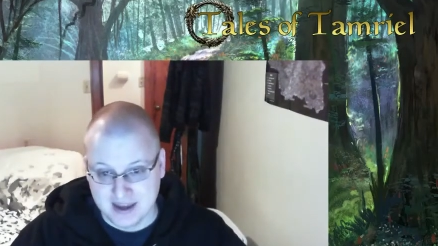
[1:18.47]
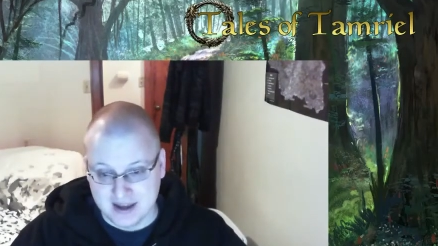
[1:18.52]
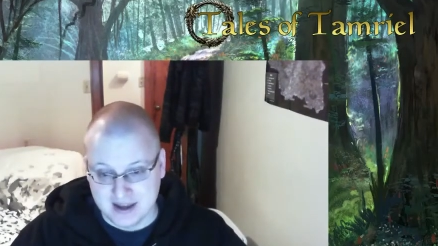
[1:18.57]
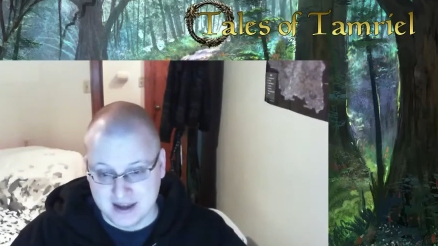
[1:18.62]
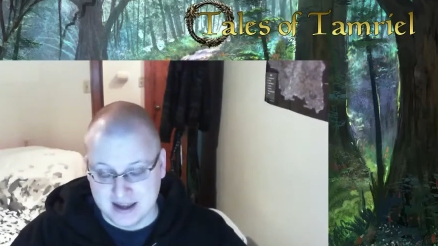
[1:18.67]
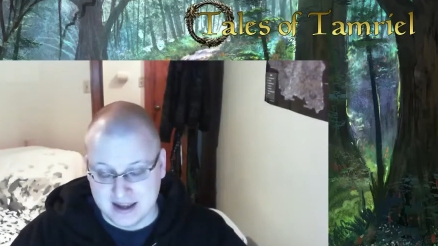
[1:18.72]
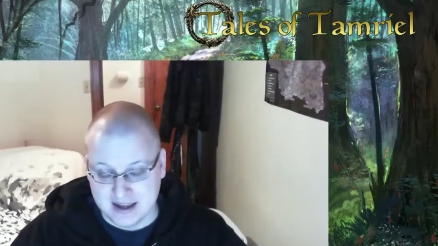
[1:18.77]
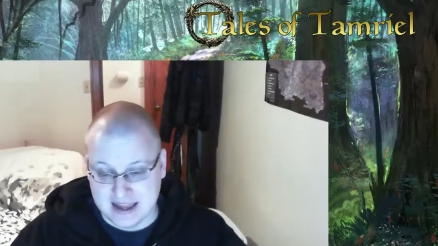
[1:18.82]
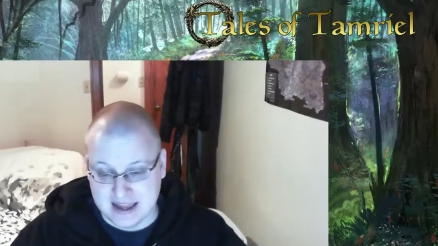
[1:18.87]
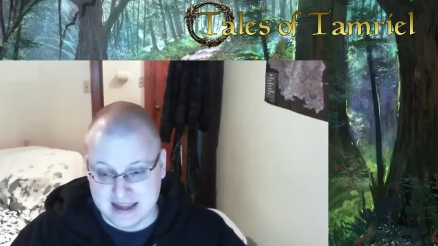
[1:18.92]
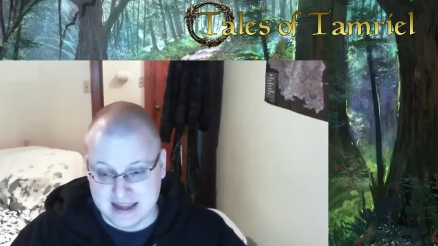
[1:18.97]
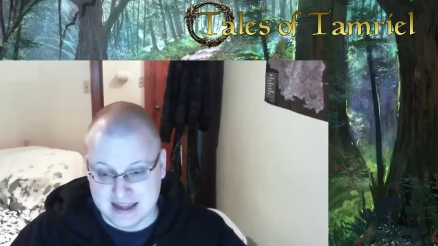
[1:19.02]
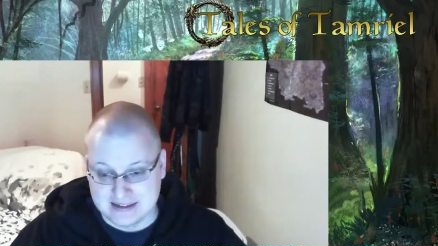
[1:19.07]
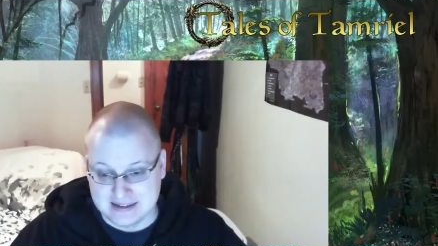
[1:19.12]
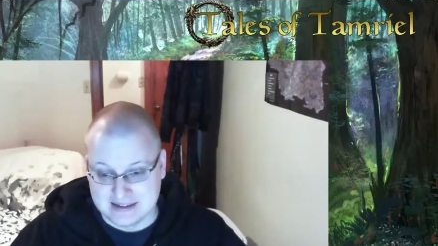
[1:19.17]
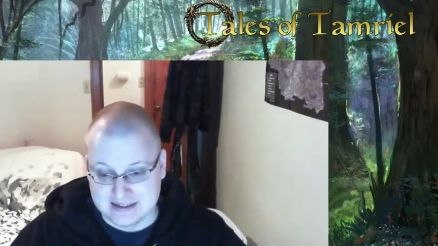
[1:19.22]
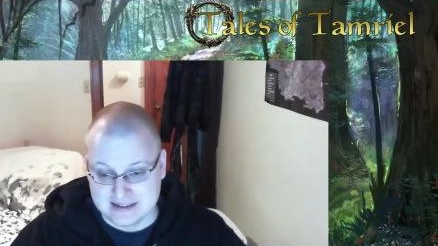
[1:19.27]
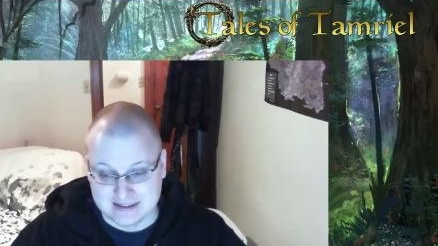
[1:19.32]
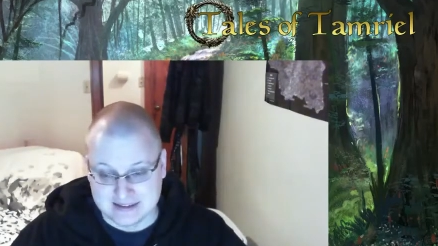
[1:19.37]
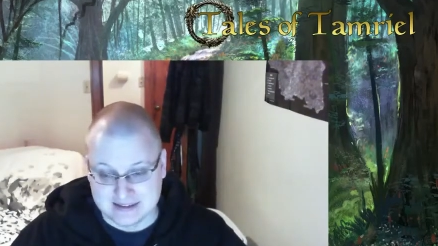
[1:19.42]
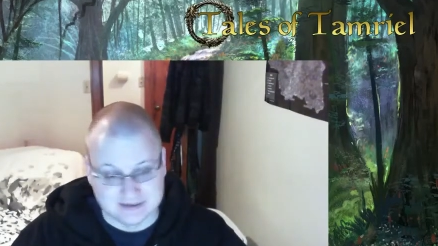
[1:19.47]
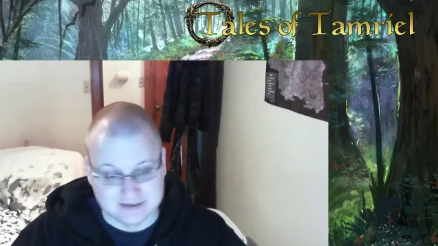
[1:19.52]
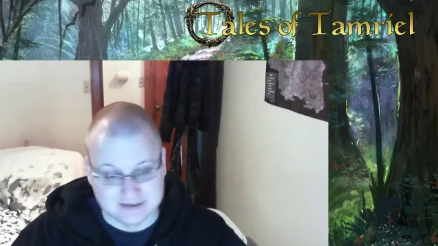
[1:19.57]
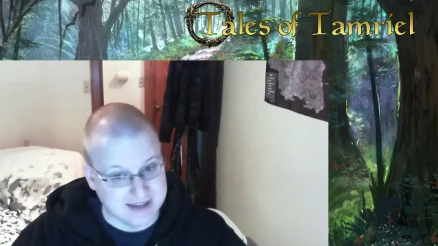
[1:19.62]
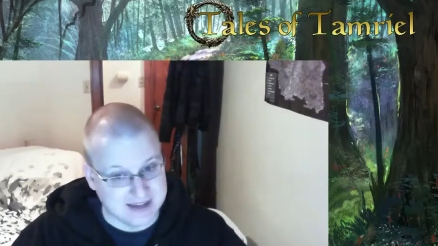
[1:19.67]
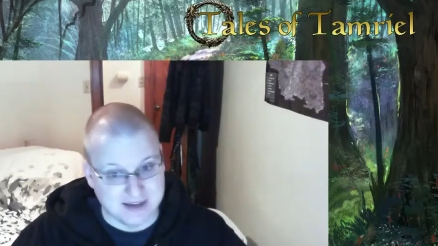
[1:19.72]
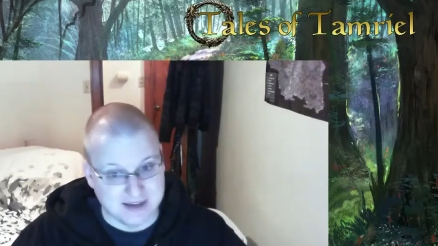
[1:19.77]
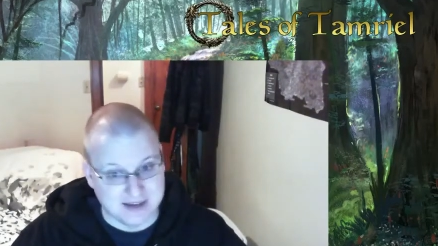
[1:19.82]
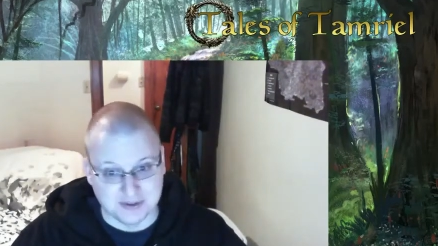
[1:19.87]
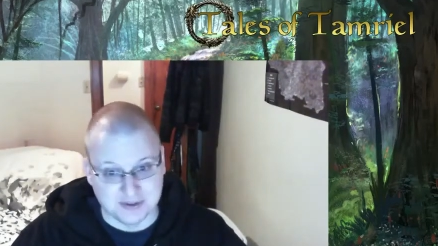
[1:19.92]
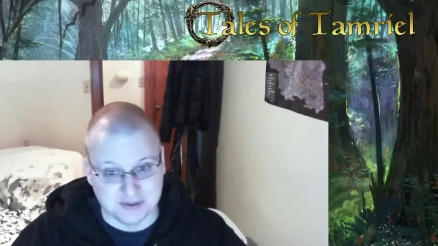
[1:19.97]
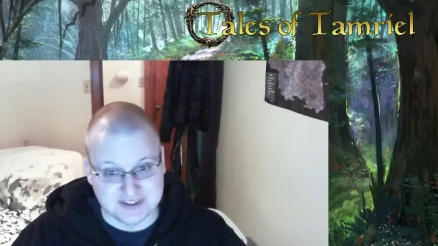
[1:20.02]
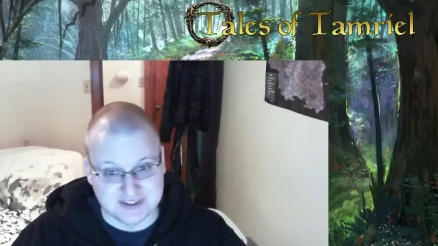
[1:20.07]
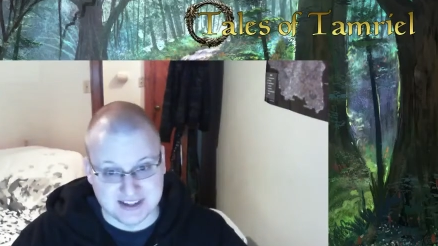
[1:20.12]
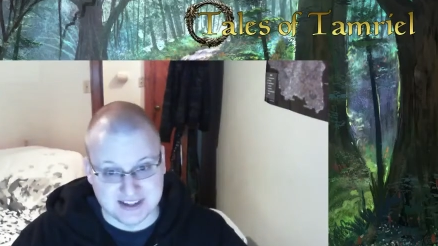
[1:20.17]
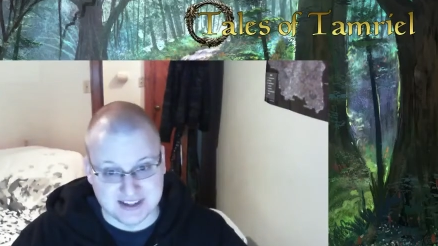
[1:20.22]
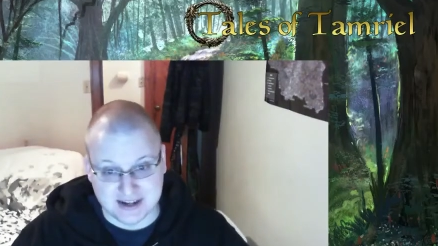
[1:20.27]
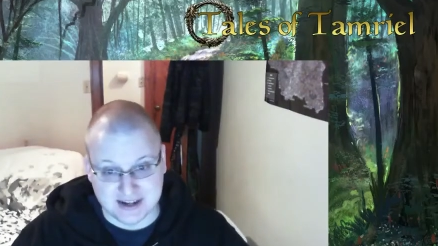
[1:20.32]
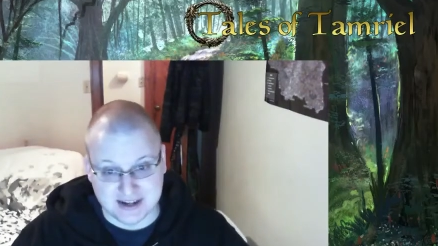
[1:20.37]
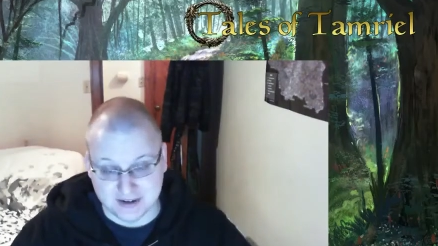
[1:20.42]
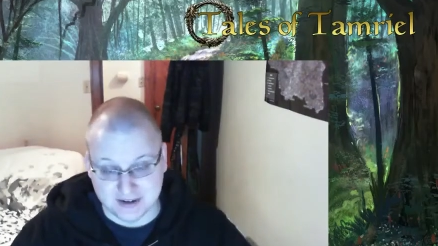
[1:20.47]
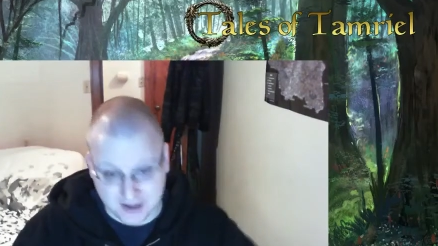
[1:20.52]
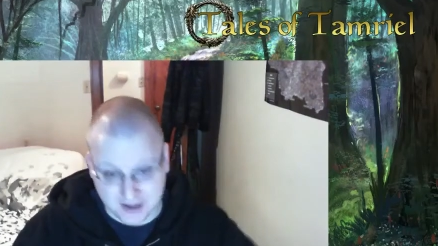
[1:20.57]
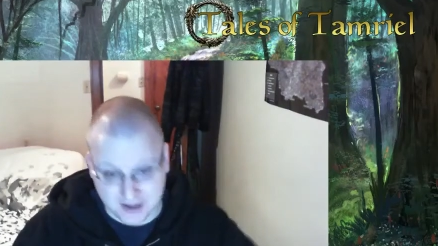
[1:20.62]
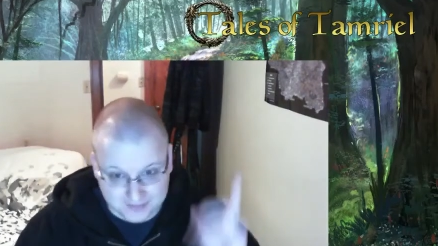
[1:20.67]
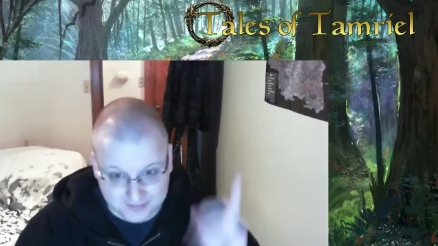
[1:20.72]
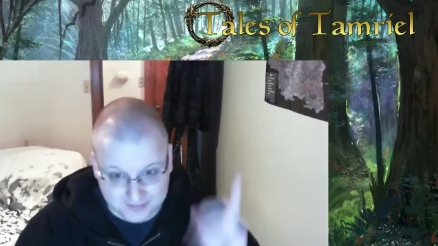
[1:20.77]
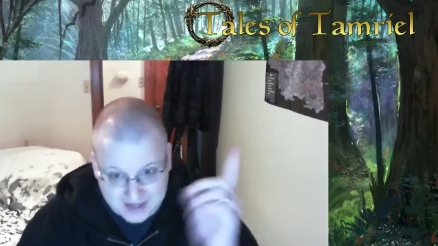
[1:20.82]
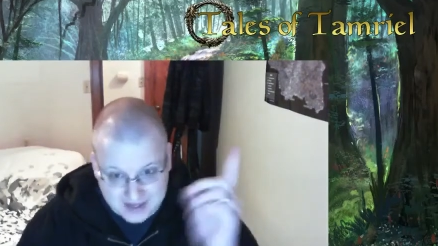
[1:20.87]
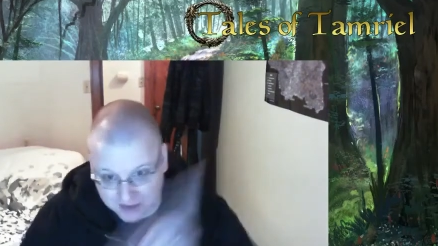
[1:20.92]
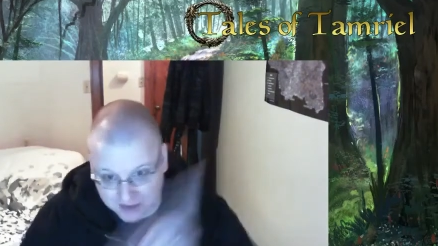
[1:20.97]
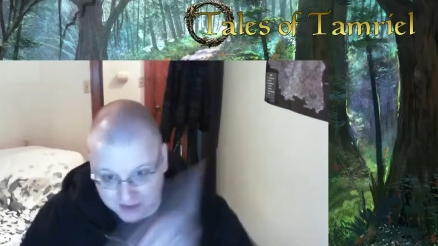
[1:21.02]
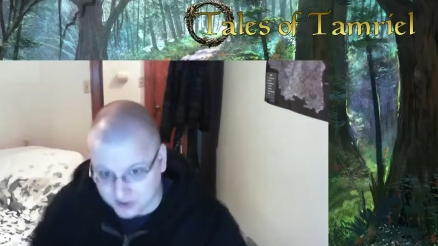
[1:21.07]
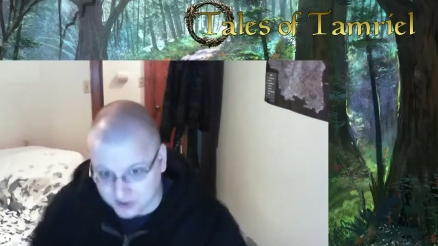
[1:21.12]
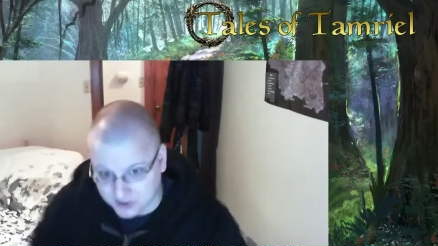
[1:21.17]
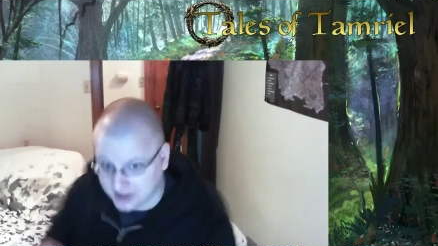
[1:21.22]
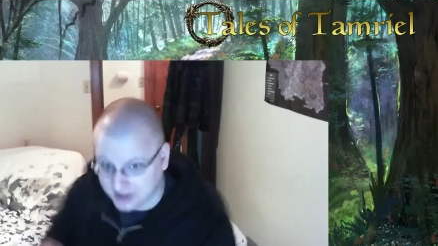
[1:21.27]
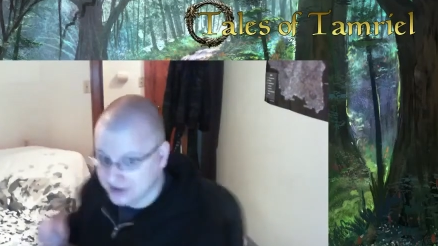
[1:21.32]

And yeah, we'll see you there. Oh, and one other